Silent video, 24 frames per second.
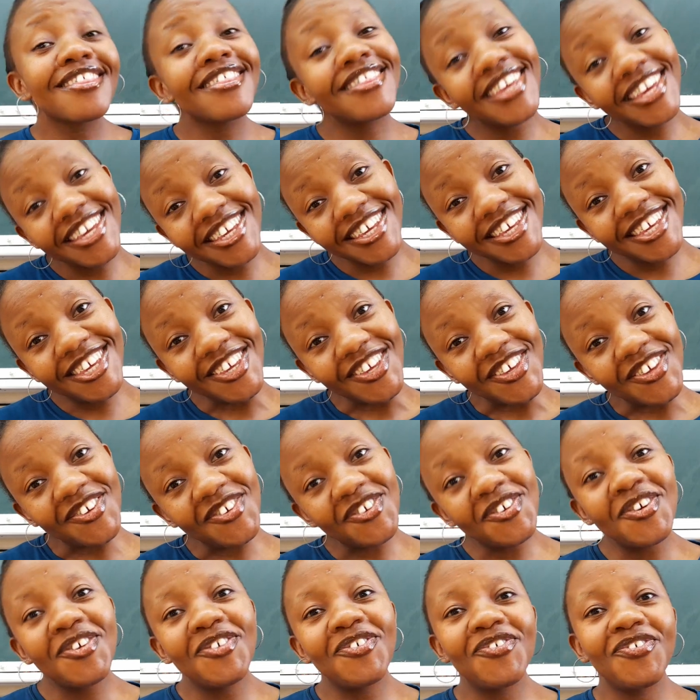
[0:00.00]
Thank
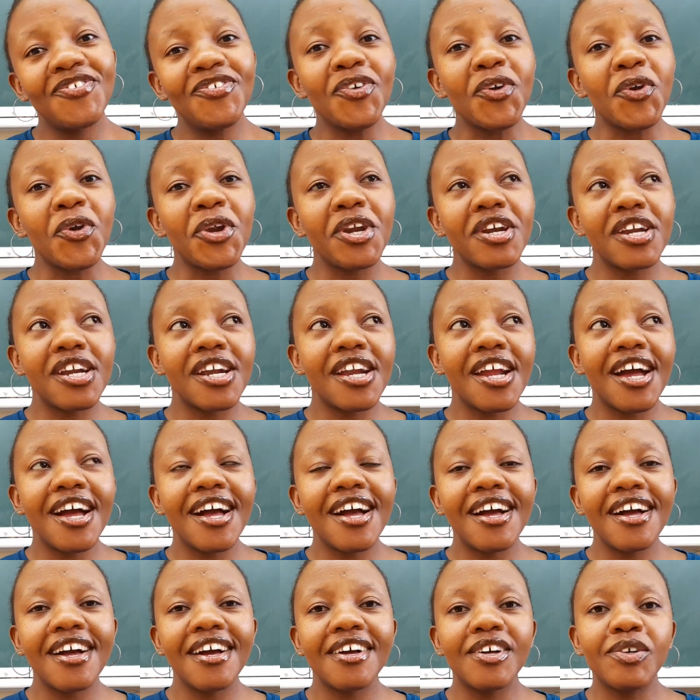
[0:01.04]
you for
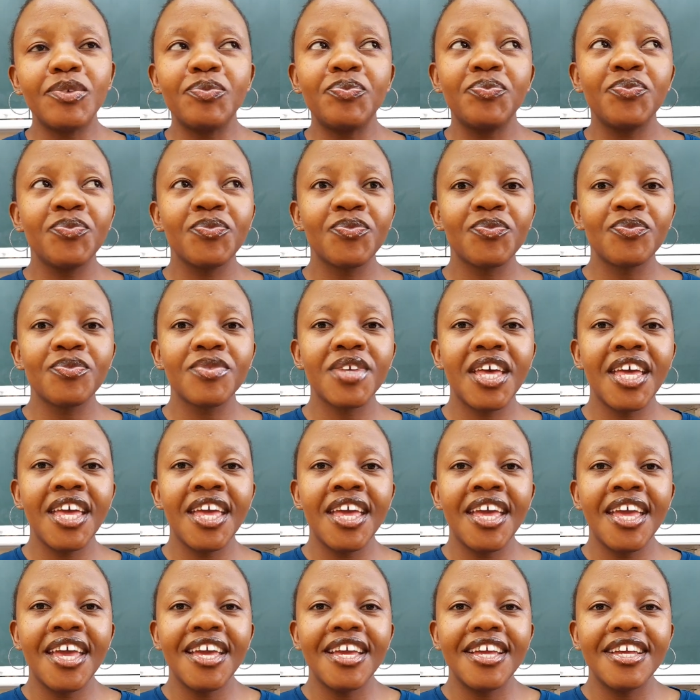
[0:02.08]
um,
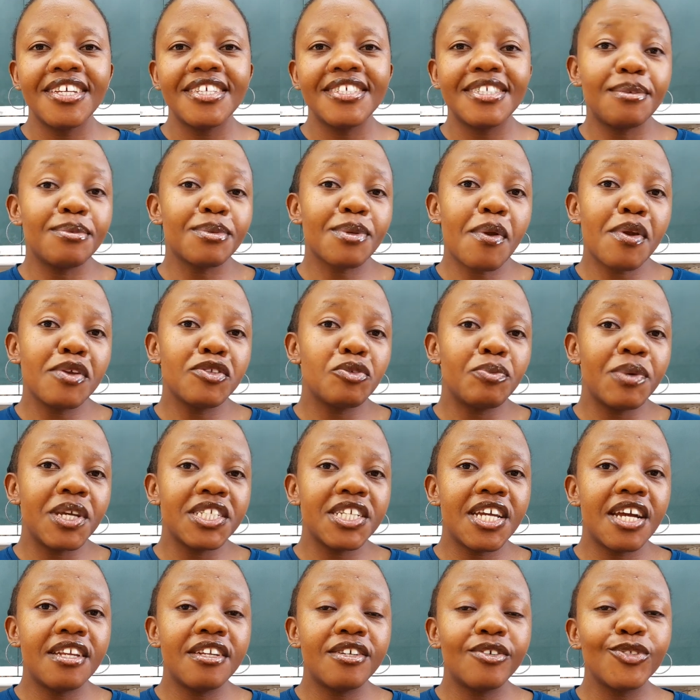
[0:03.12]
subscribing to my
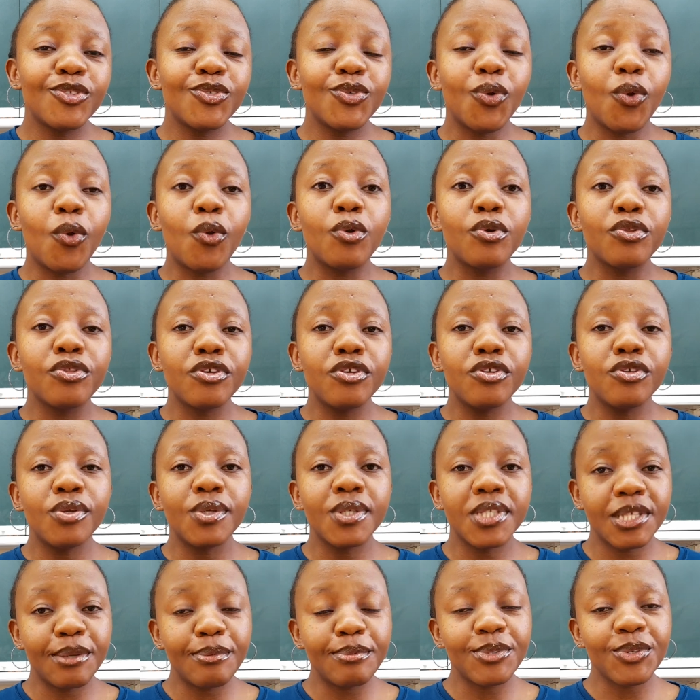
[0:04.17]
channel to all the new
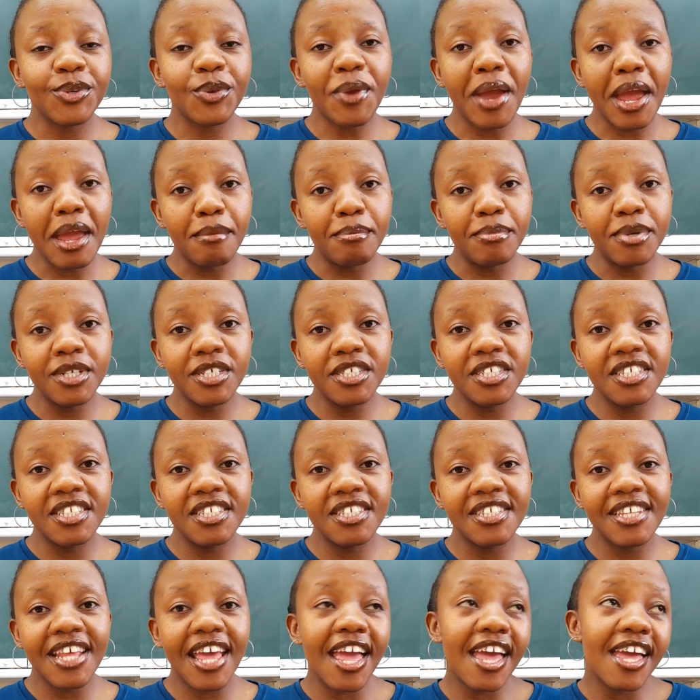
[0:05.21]
subscribers.
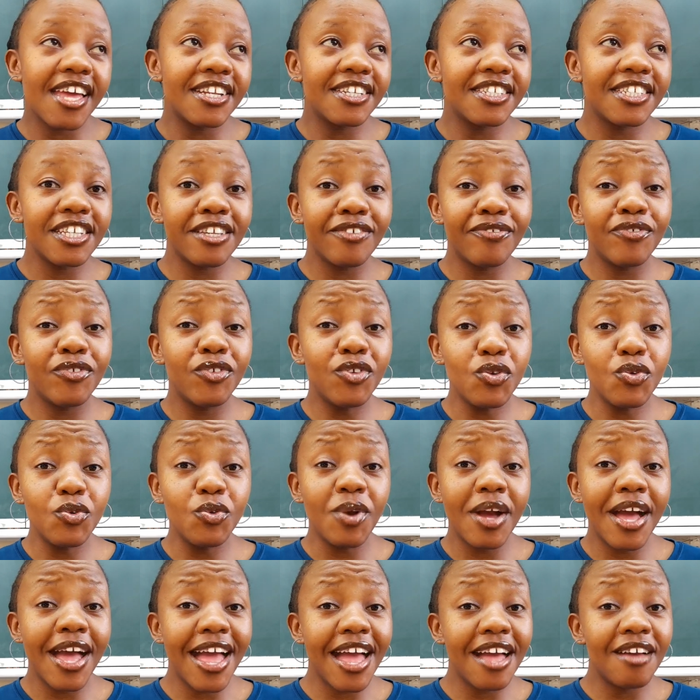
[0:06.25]
And if
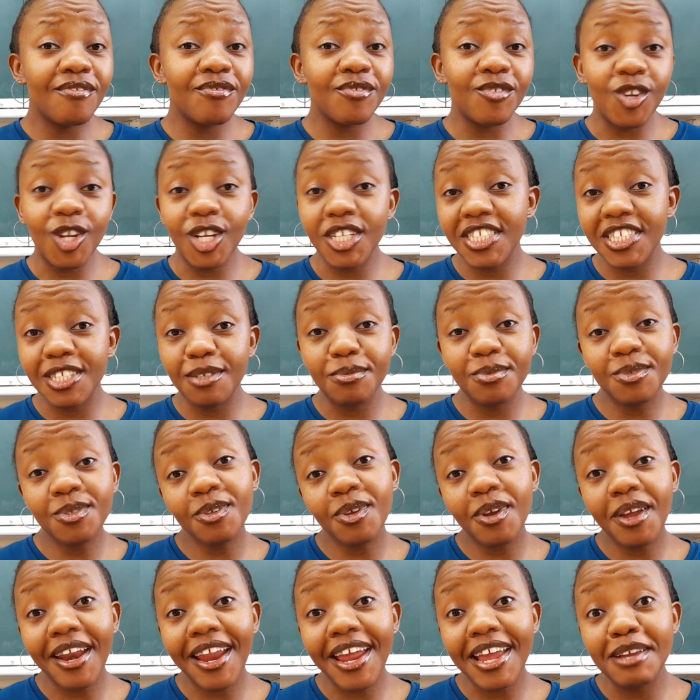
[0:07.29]
you have not
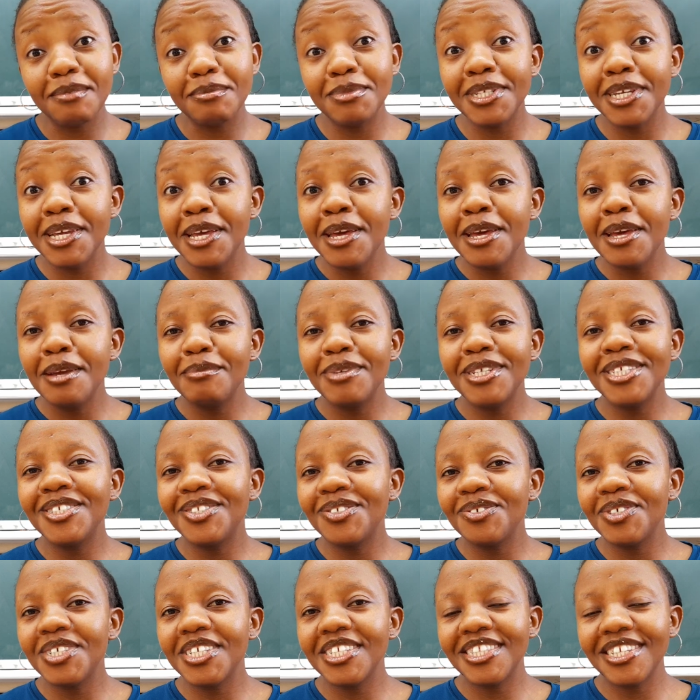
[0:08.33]
subscribed, please
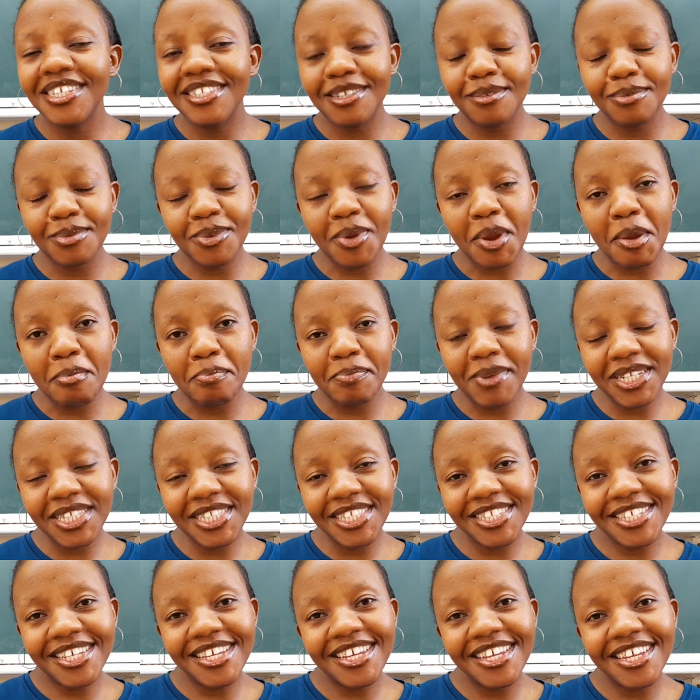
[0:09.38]
do hit the subscribe
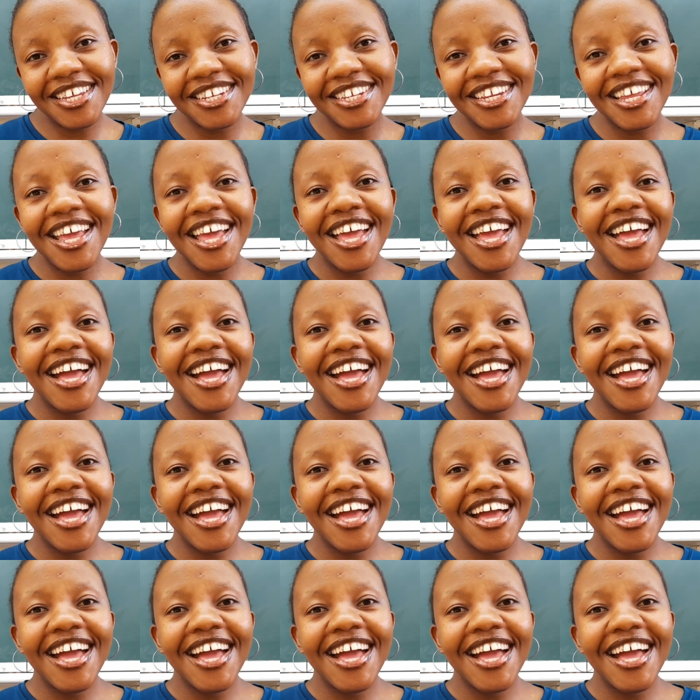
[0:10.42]
button,